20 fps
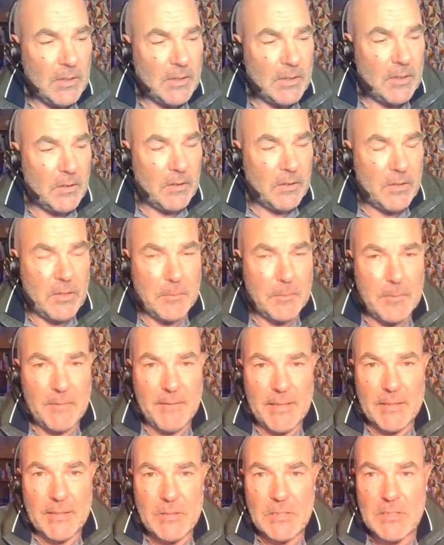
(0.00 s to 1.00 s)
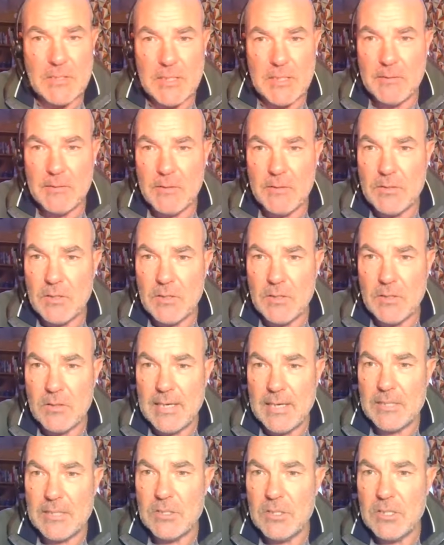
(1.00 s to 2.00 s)
Got a couple of hours sleep because I was
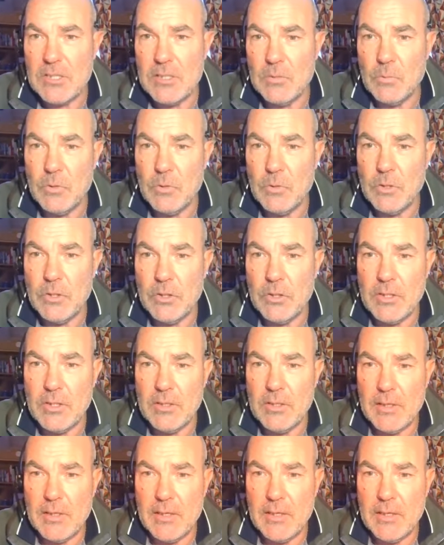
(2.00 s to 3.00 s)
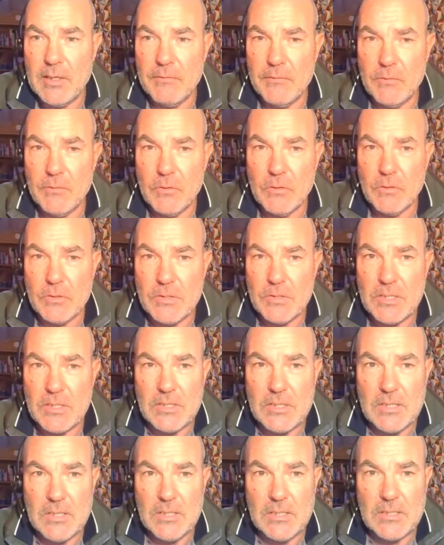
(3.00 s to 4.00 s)
actually at work uh, for
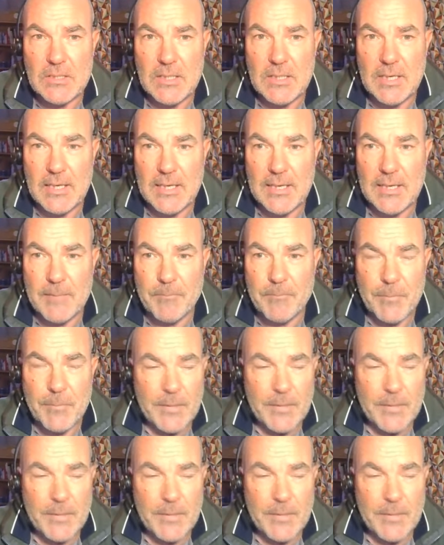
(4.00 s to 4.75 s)
6:30 a.m.